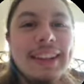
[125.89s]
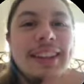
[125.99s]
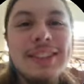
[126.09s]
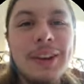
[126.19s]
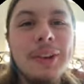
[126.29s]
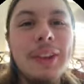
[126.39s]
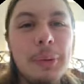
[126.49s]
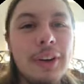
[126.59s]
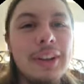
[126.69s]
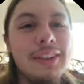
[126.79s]
So they
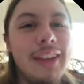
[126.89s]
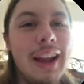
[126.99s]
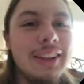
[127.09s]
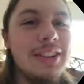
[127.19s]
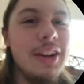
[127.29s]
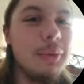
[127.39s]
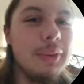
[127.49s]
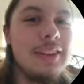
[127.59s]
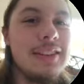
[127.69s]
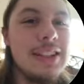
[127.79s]
weren't exactly done
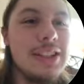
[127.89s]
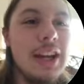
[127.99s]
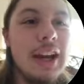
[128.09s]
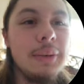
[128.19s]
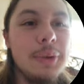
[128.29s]
with the CGI,